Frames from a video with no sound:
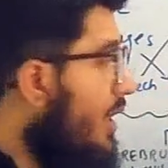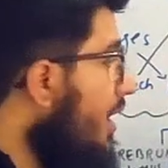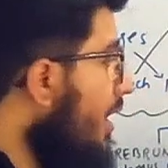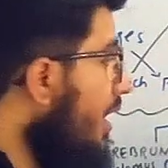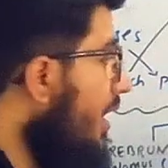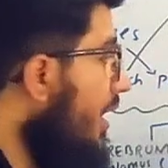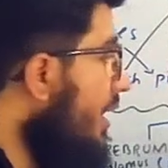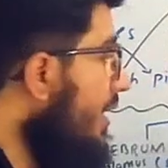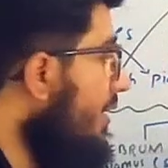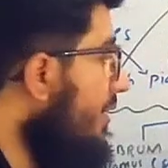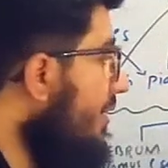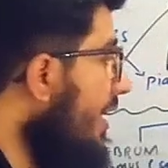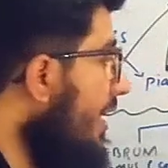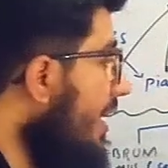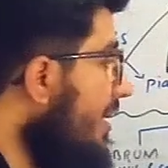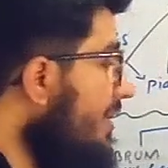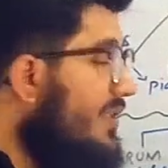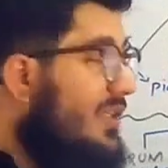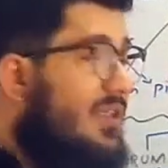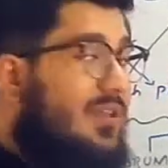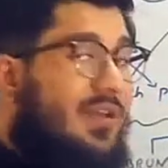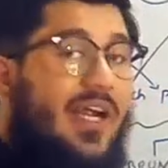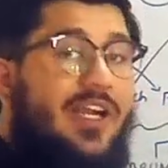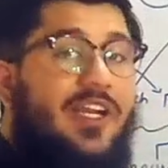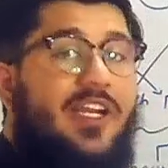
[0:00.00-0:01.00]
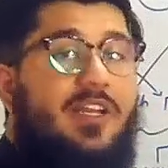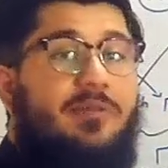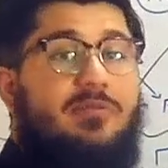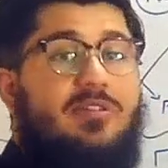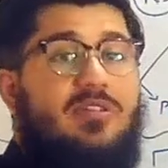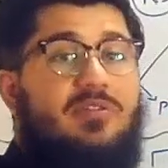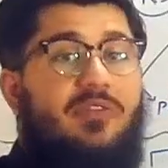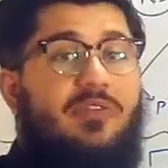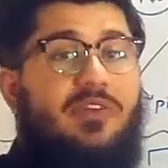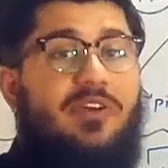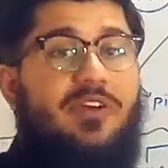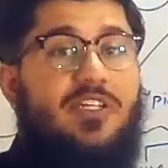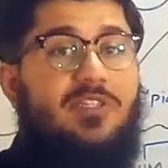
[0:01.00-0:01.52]
And regarding the right
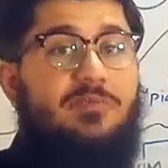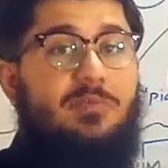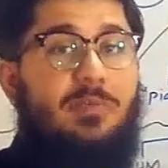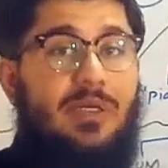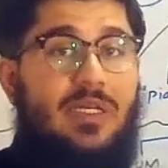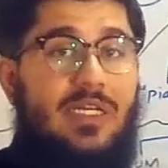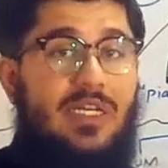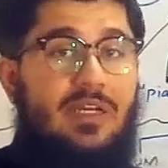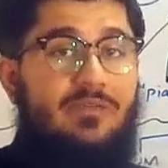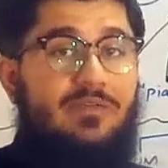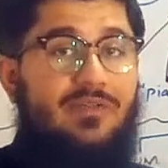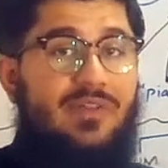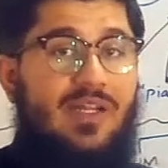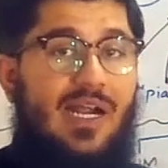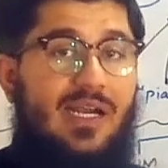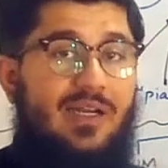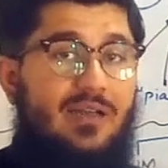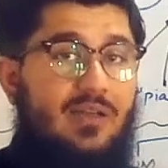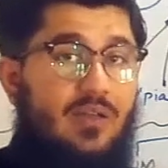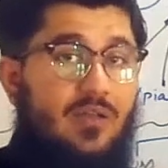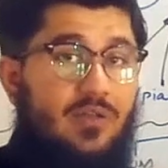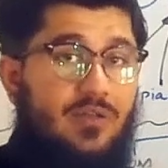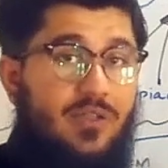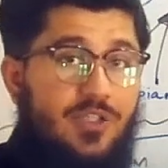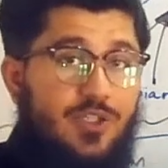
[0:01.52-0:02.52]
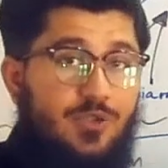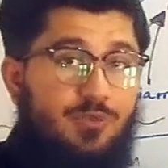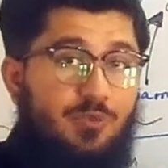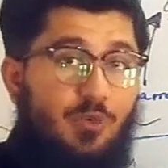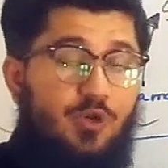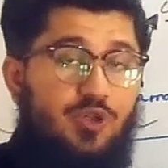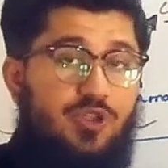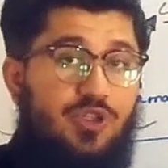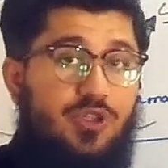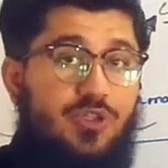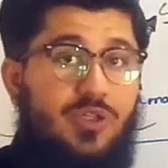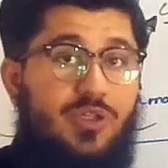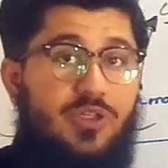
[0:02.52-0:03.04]
hemisphere, it is believed that this
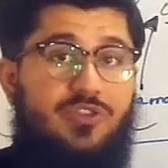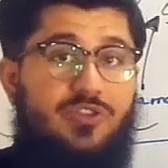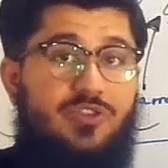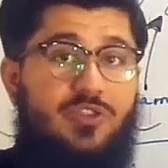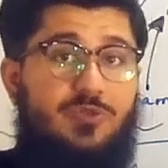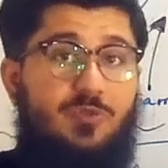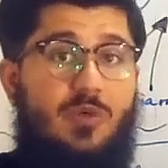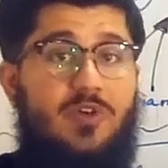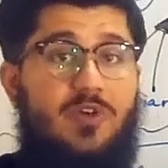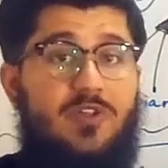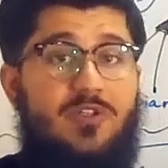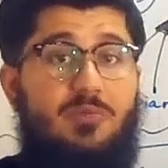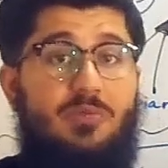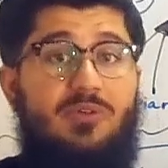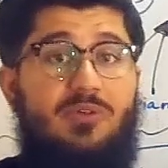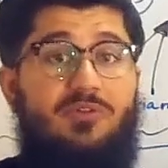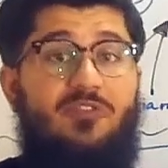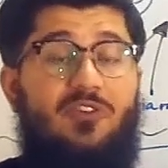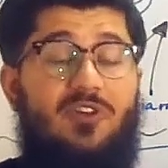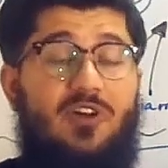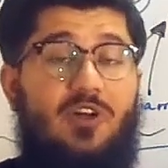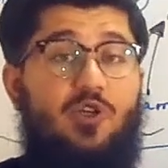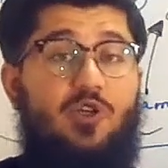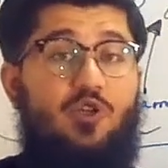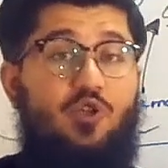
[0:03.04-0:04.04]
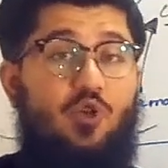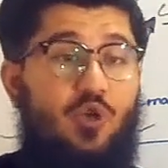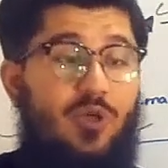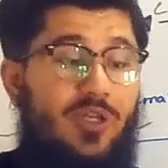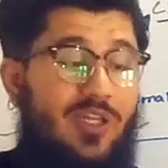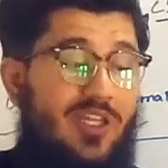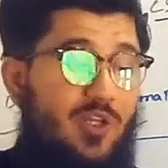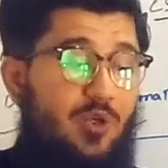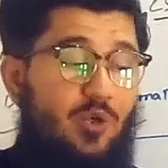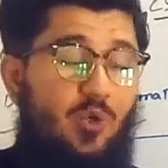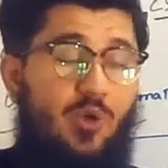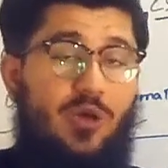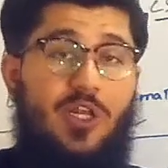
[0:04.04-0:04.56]
portion is responsible for controlling
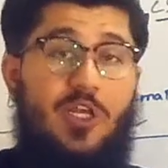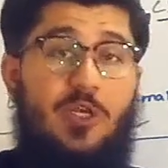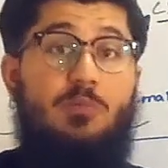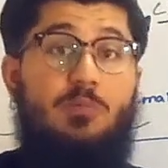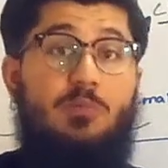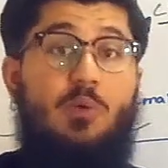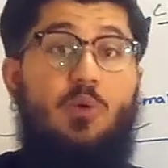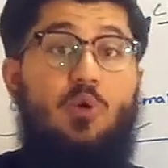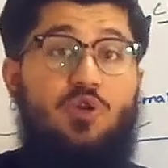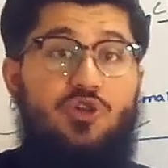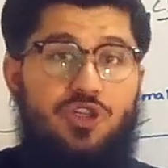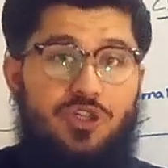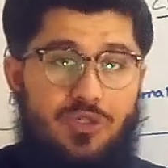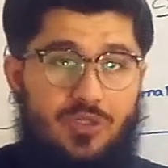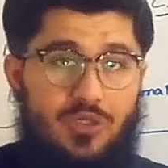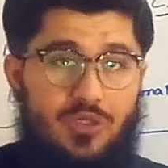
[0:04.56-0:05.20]
your emotion,